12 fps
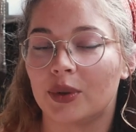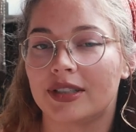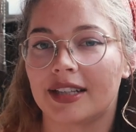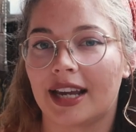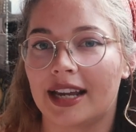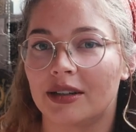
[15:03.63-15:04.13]

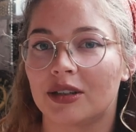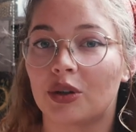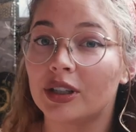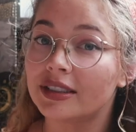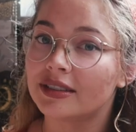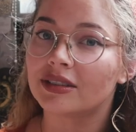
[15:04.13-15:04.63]
Once again,
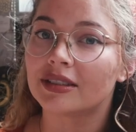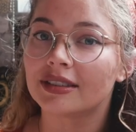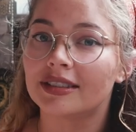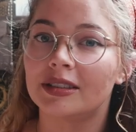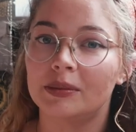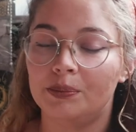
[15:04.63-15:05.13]

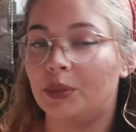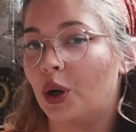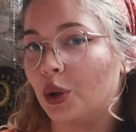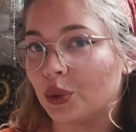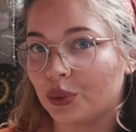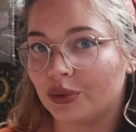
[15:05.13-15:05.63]
crystals,
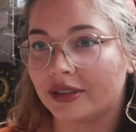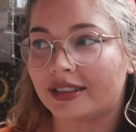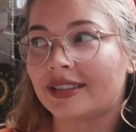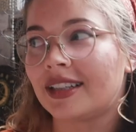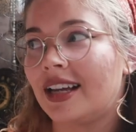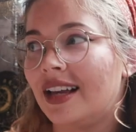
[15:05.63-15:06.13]

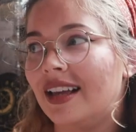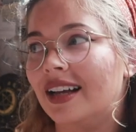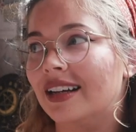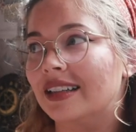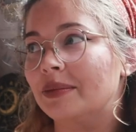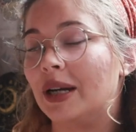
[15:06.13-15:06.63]
bones,
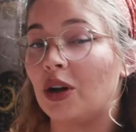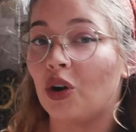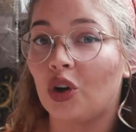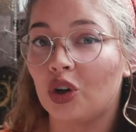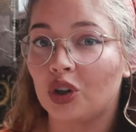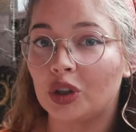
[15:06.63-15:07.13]
my
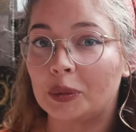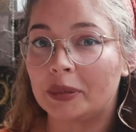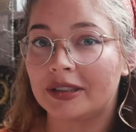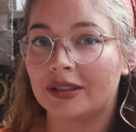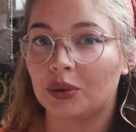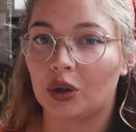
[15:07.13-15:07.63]

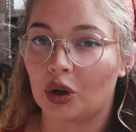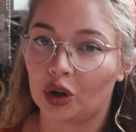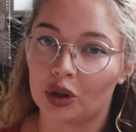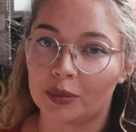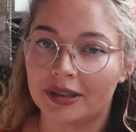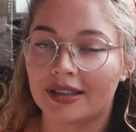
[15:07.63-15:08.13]
herbs or
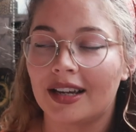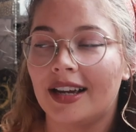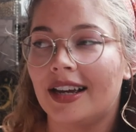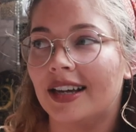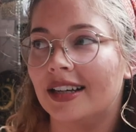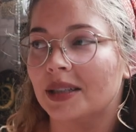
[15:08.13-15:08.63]
herbs,
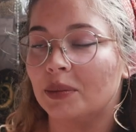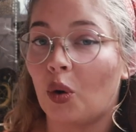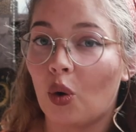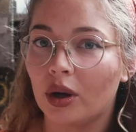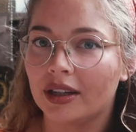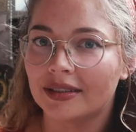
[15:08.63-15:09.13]

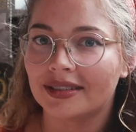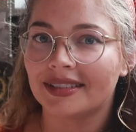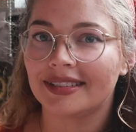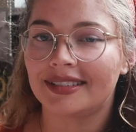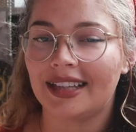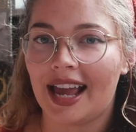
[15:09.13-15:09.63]

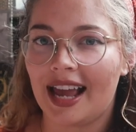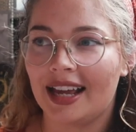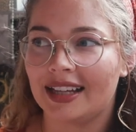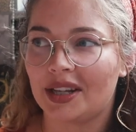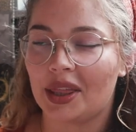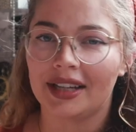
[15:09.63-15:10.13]
oils
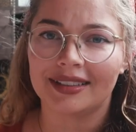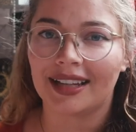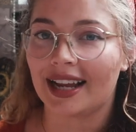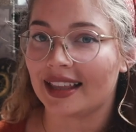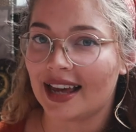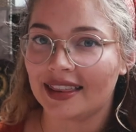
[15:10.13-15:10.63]
and things
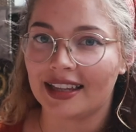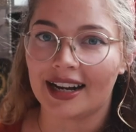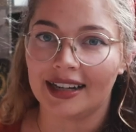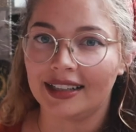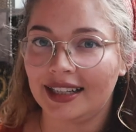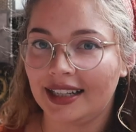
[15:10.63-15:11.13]
like that
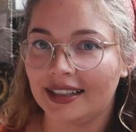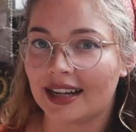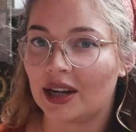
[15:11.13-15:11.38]
that I need.